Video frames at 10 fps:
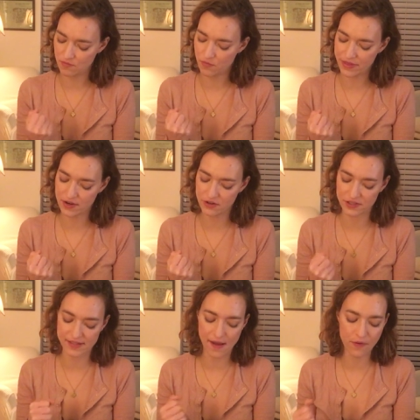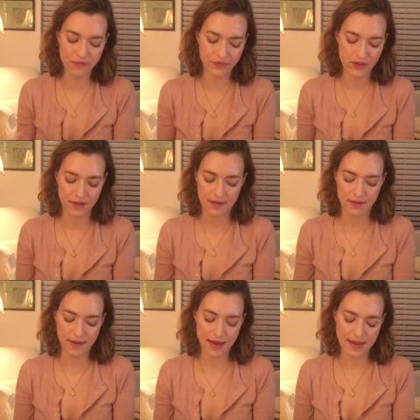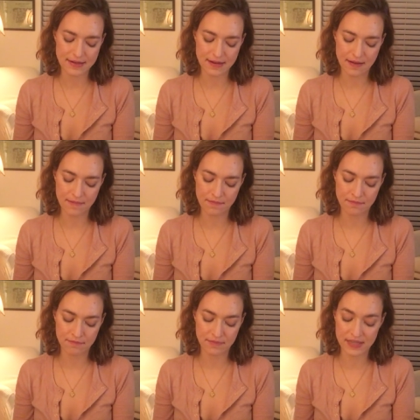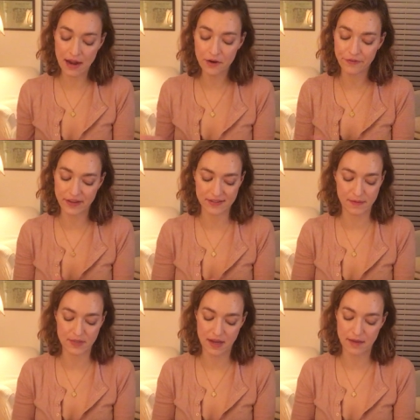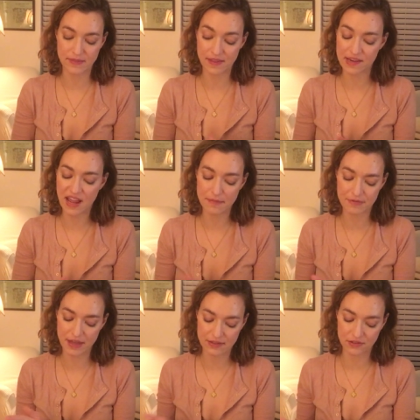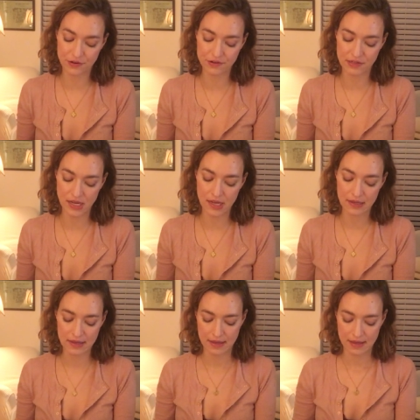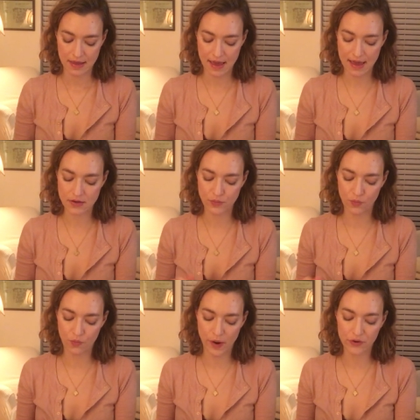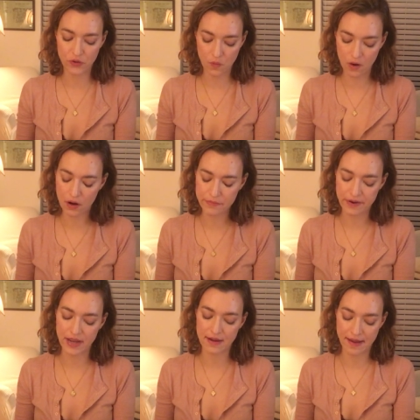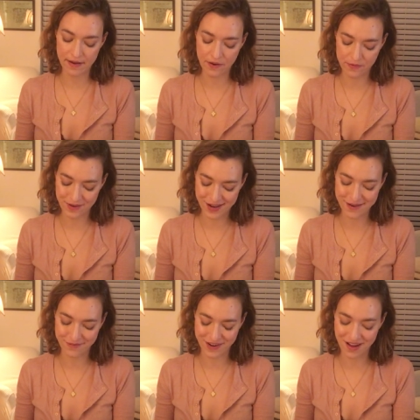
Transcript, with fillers: within yourself, and um, sacrifice sometimes in the name of that certainty. And where you are right now, Knight of